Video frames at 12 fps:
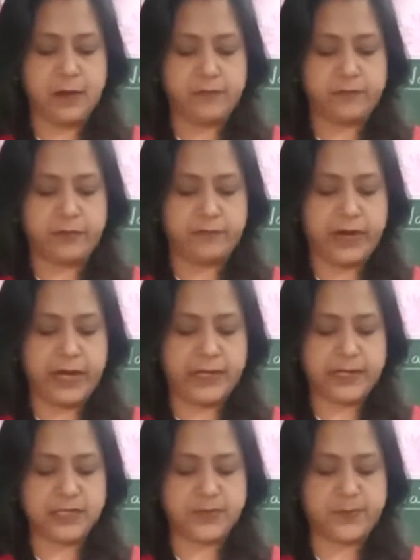from where
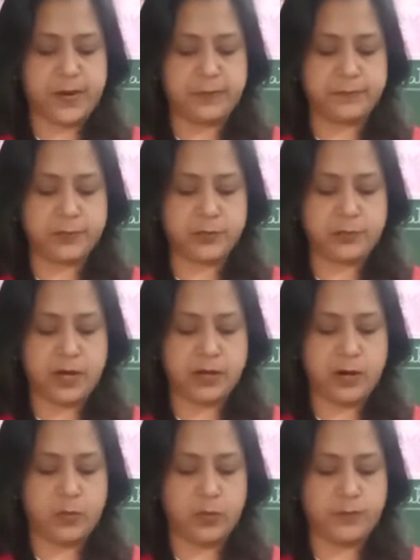it is pumped to our
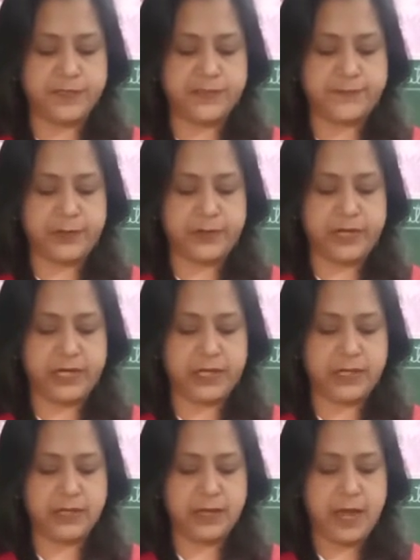homes for
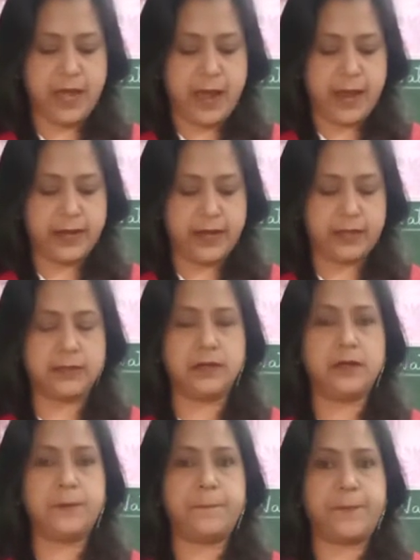drinking and
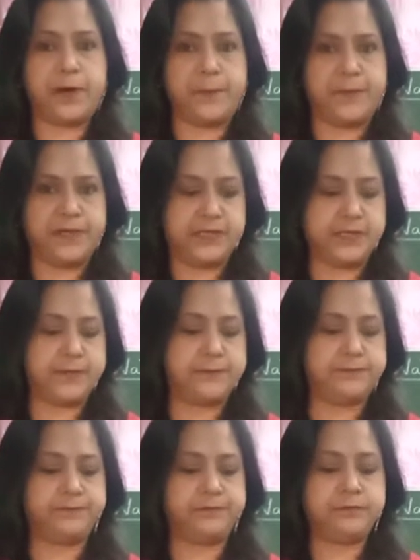other purpose.
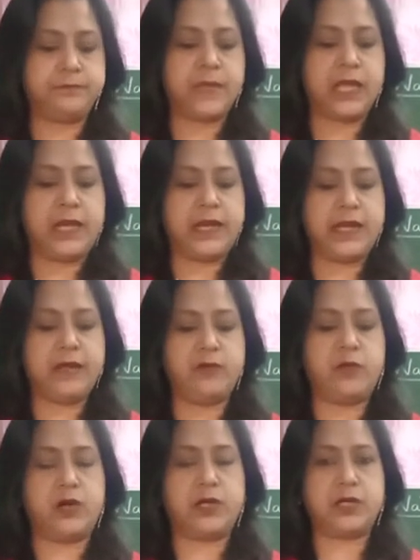Cleaning
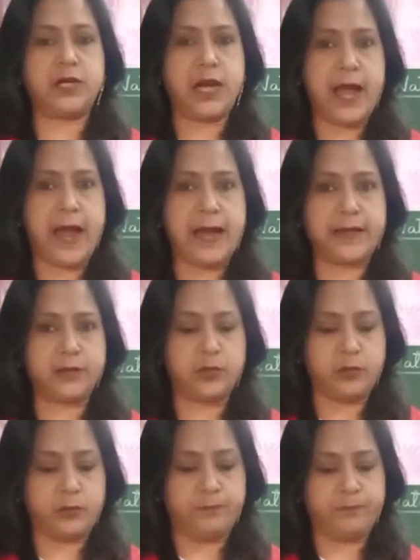water at
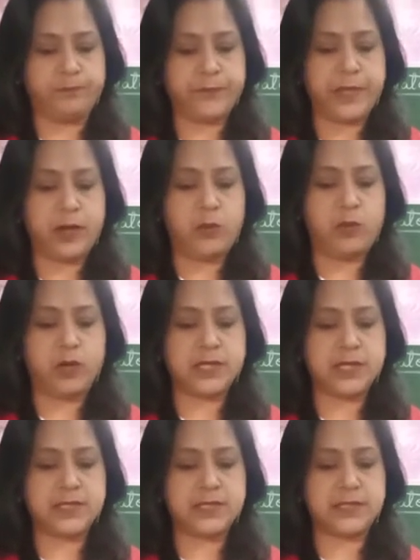home. Water
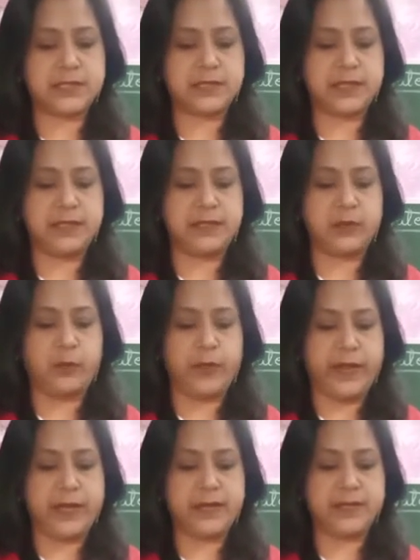is in the
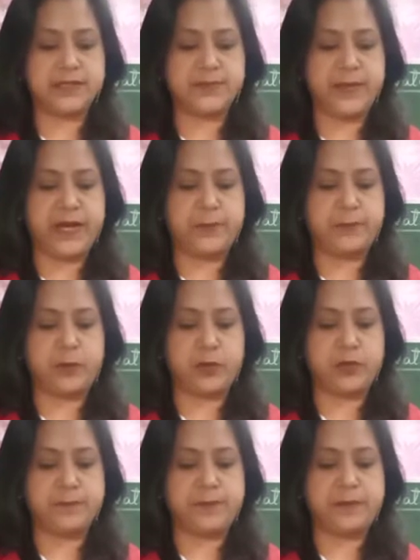well is made
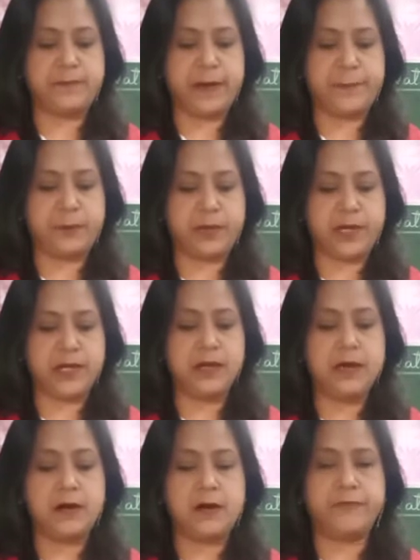potable by putting
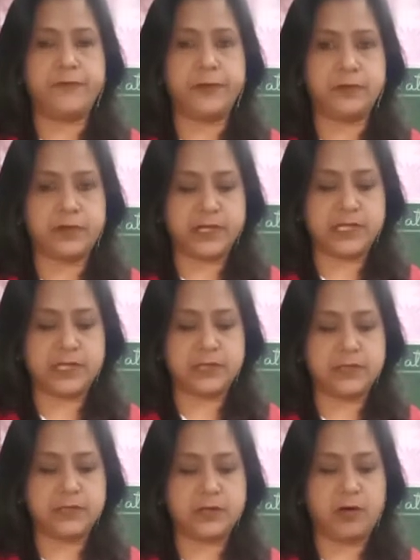a few
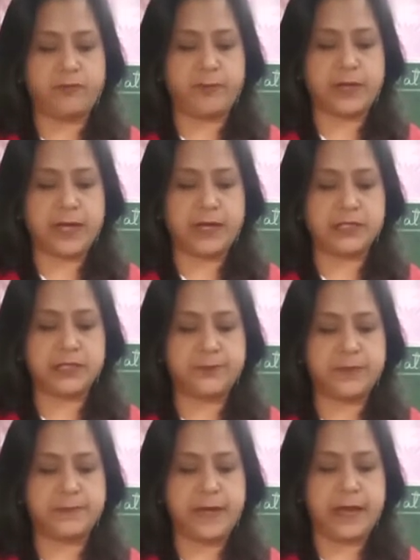crystals of potassium
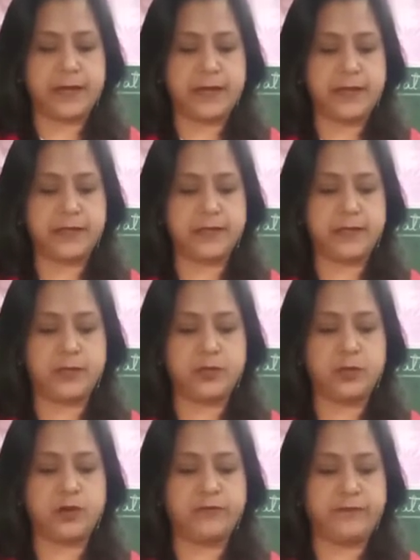permanganate
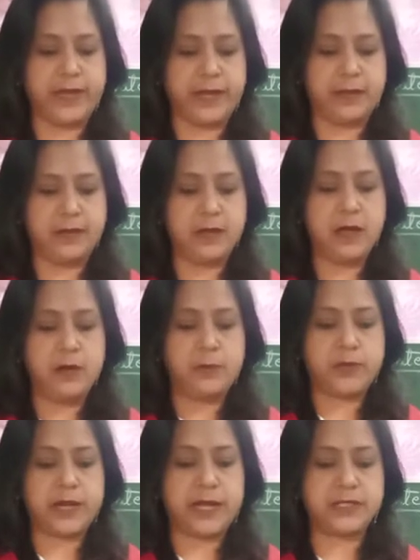into a well.
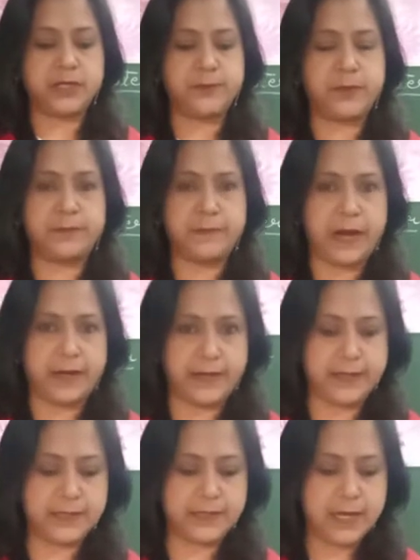Potassium
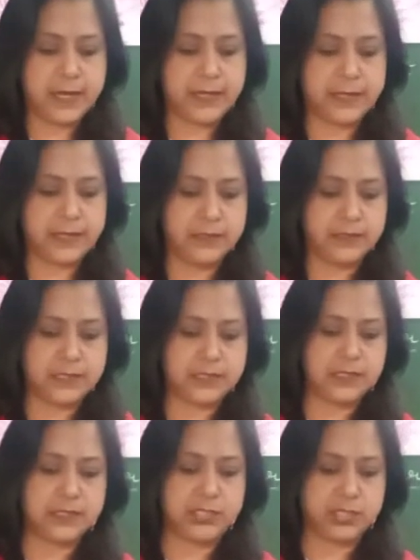permanganate kills
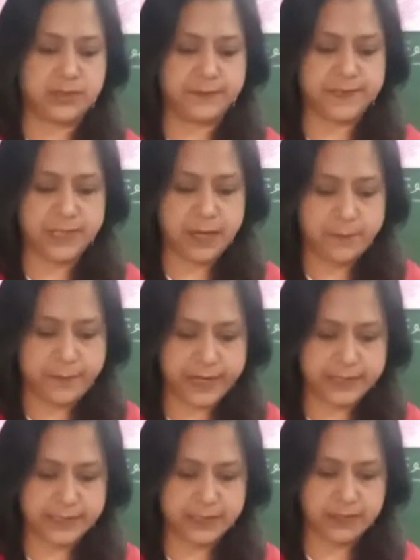the germs
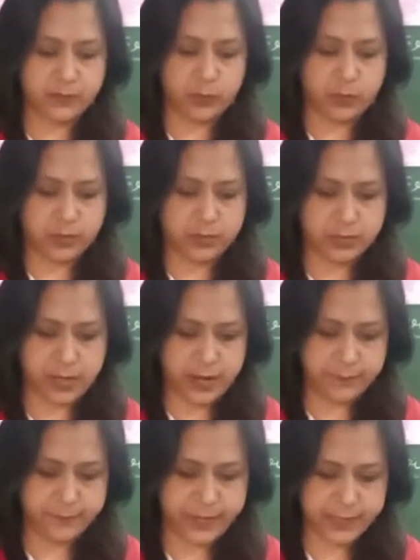present in water
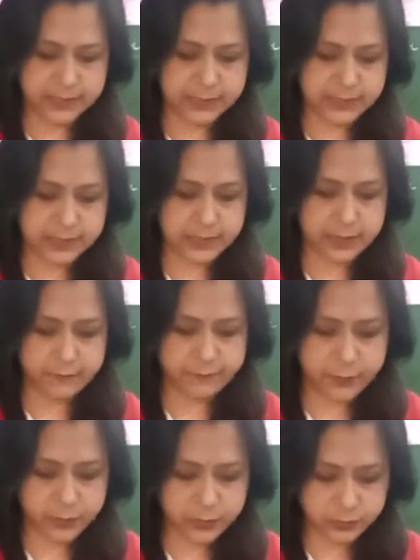and makes it safe
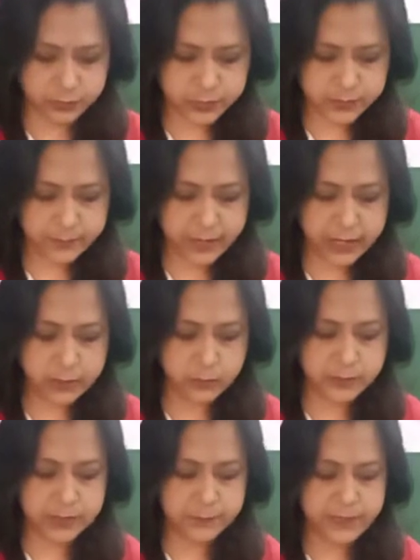for use by
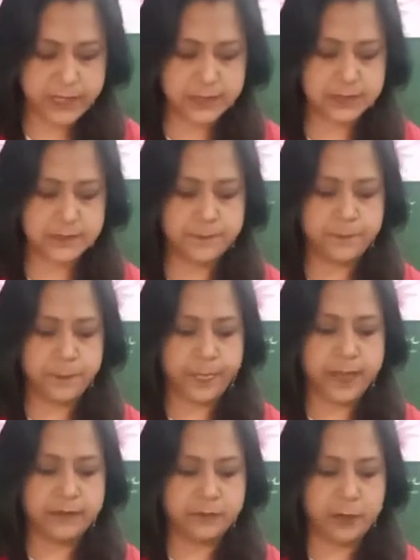human beings.
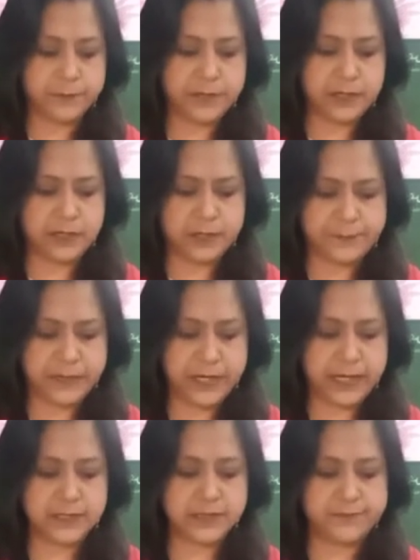Water
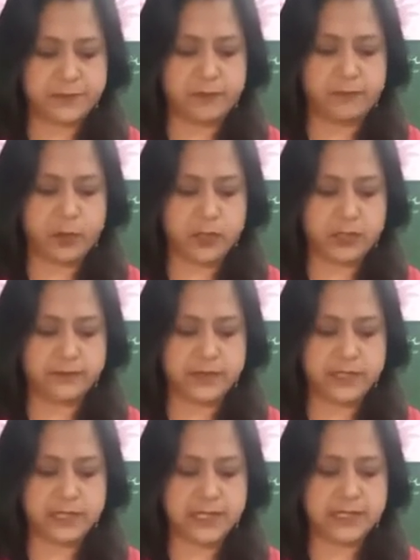obtained from
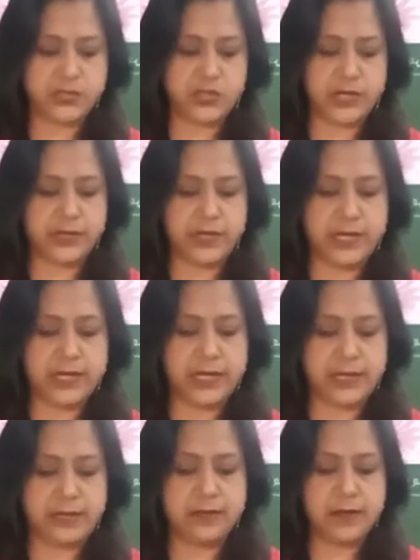waterwork is generally
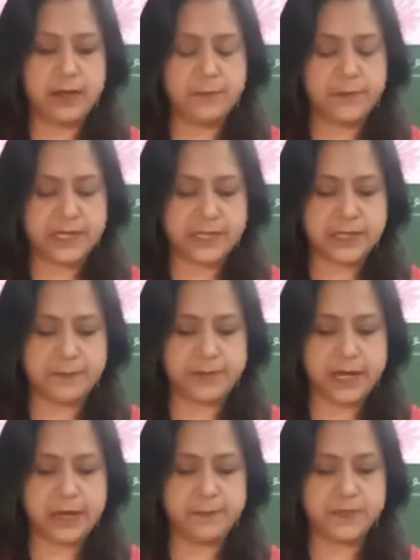clean, but
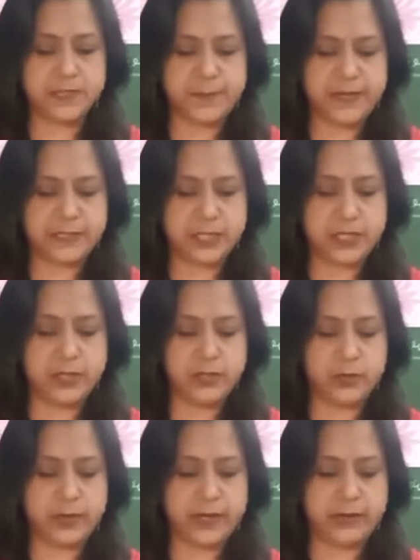sometimes, especially
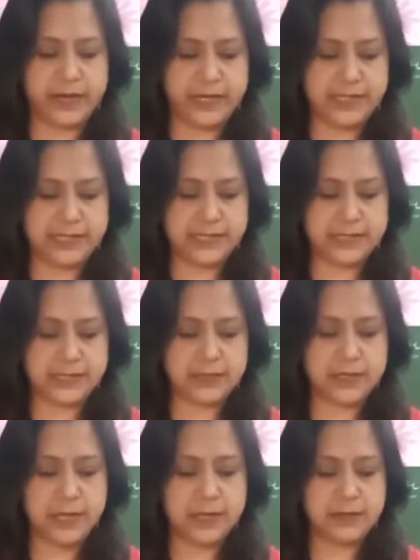during rainy season,
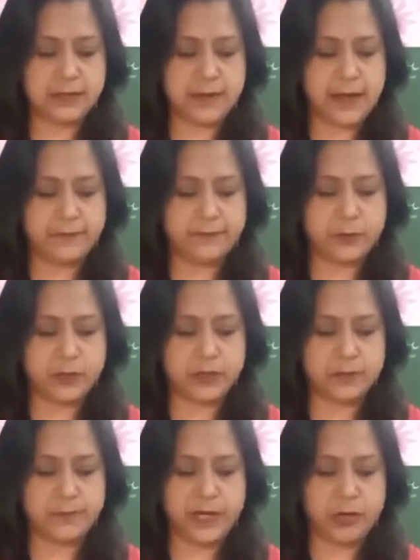the tap
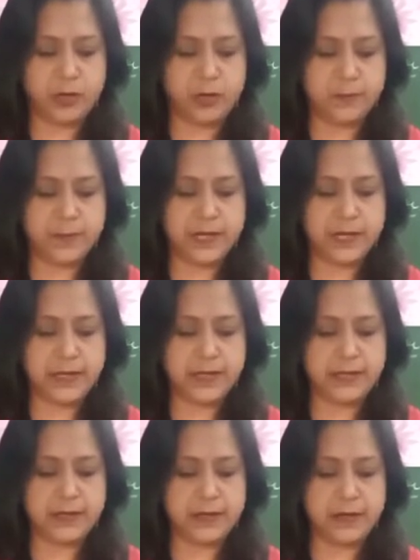water may not be
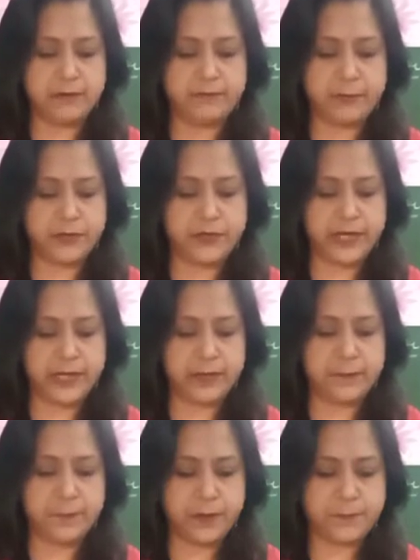clean enough for
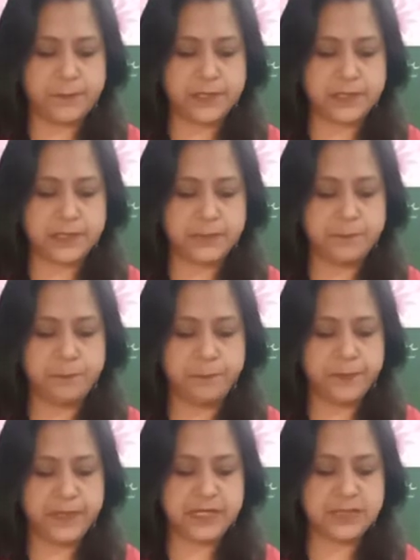drinking purpose.
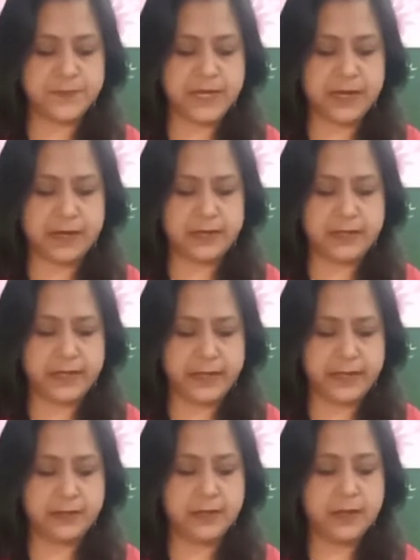This may
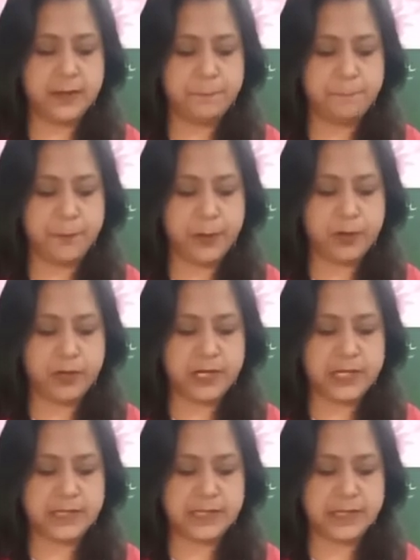contain
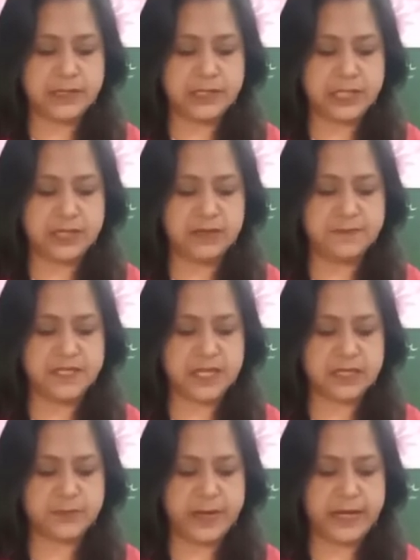impurities and germs
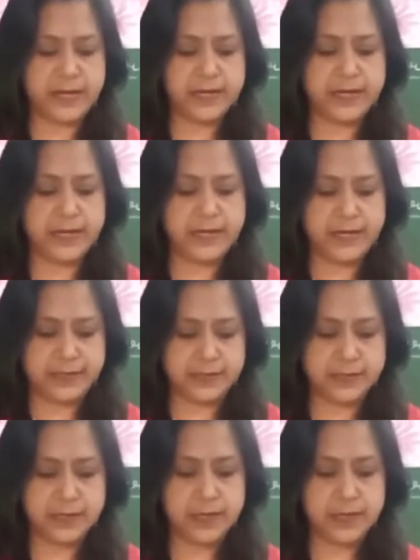suspended in it.